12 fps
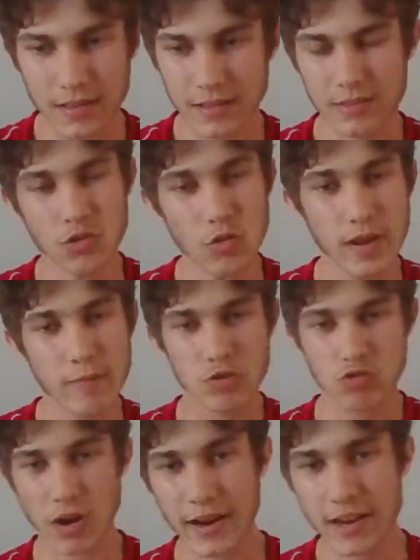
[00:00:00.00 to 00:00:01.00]
not even
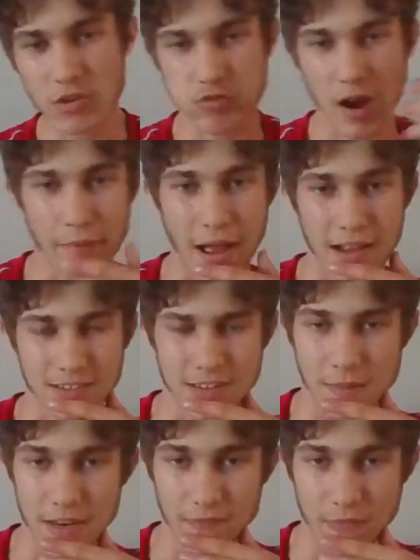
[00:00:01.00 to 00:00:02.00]
trying to trap back to
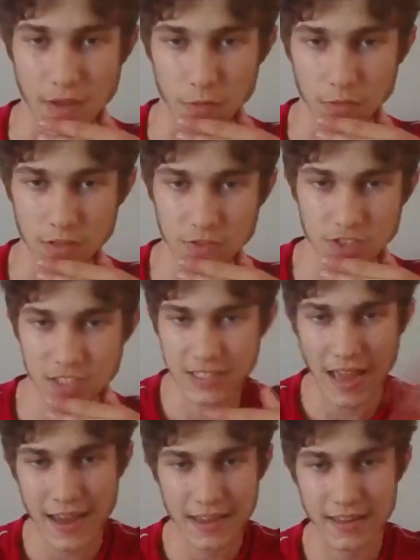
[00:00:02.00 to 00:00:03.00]
the midfield, just
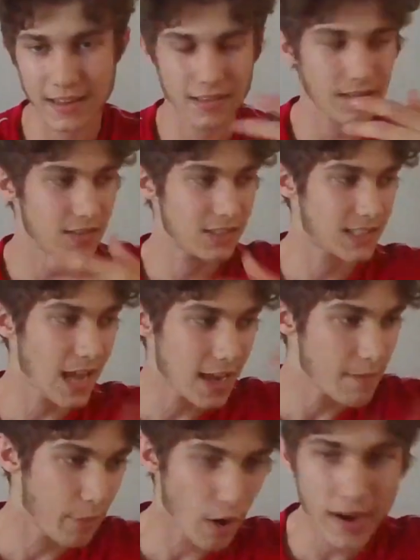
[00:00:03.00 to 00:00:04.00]
staying in it, just staying
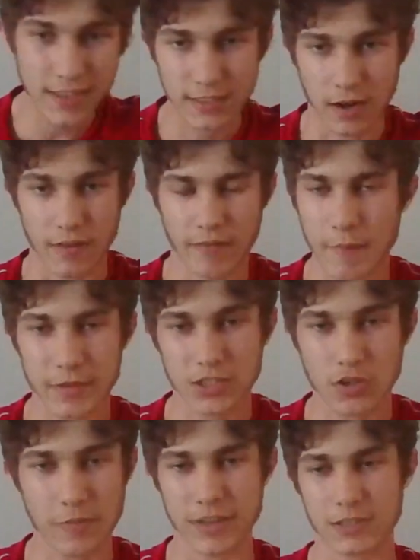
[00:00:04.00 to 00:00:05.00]
in Bayern's half. I mean,
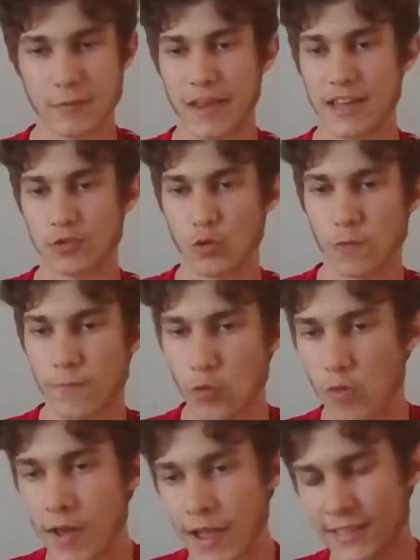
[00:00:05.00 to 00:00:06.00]
Scott McTominay's awful.